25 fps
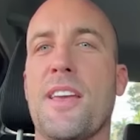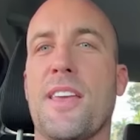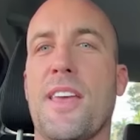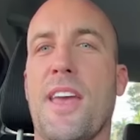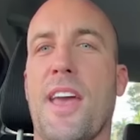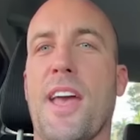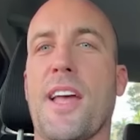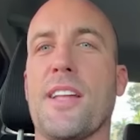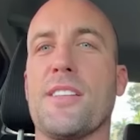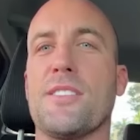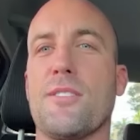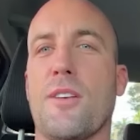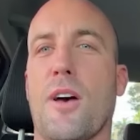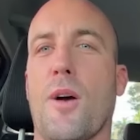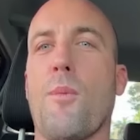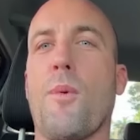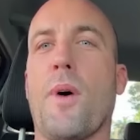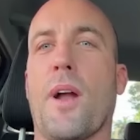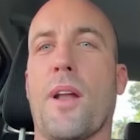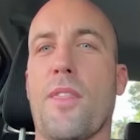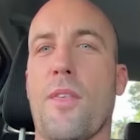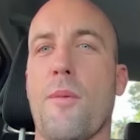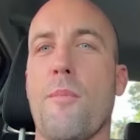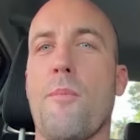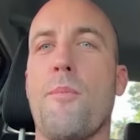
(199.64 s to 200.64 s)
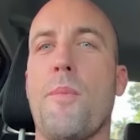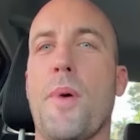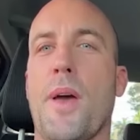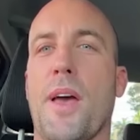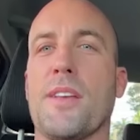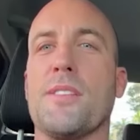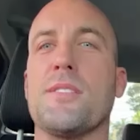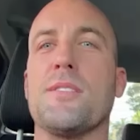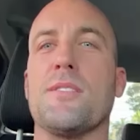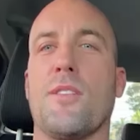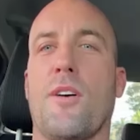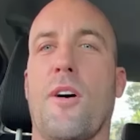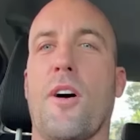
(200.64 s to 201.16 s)
yeah, it's like one of the
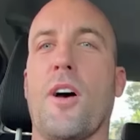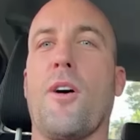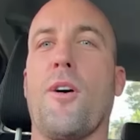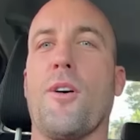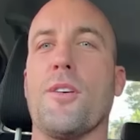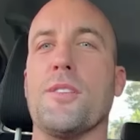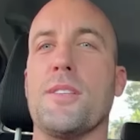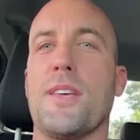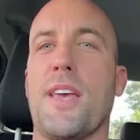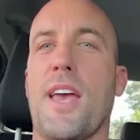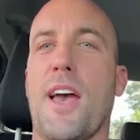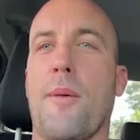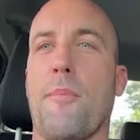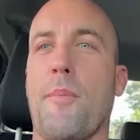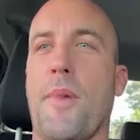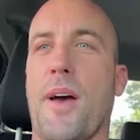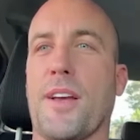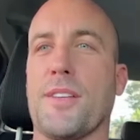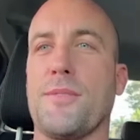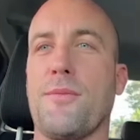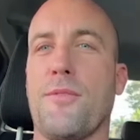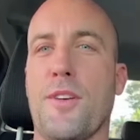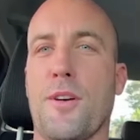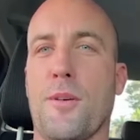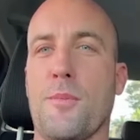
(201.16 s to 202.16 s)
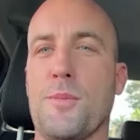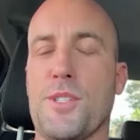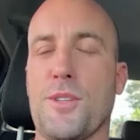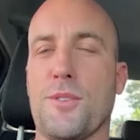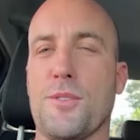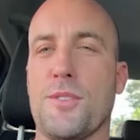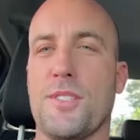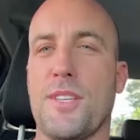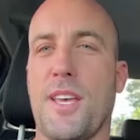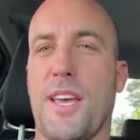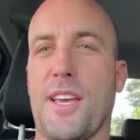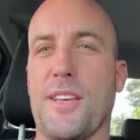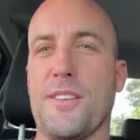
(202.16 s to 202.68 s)
best like Aussie outback films you'll
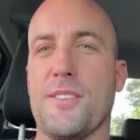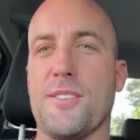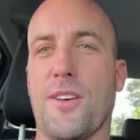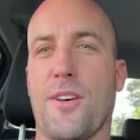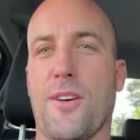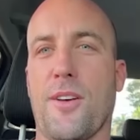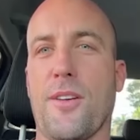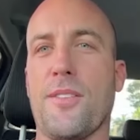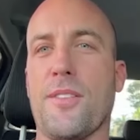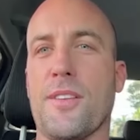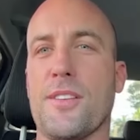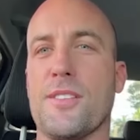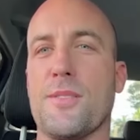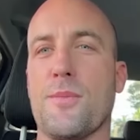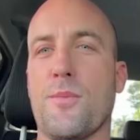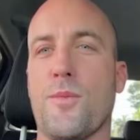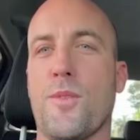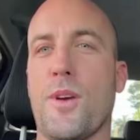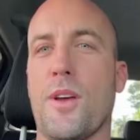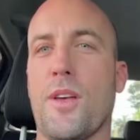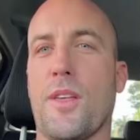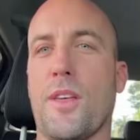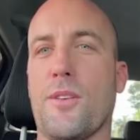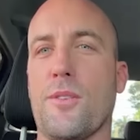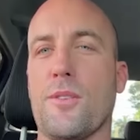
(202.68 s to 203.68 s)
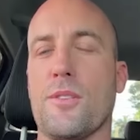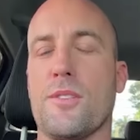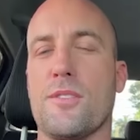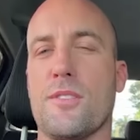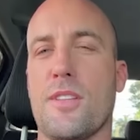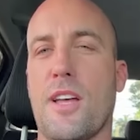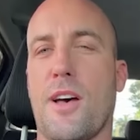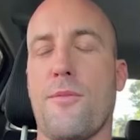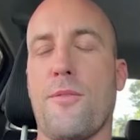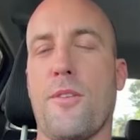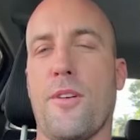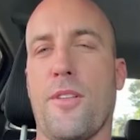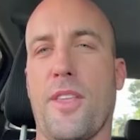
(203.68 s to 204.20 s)
see. So there's some really good
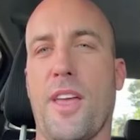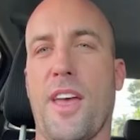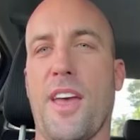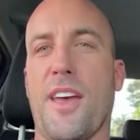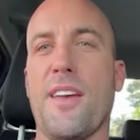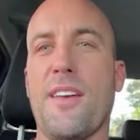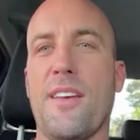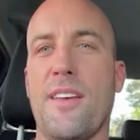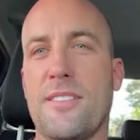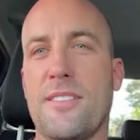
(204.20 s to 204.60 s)
stuff on there.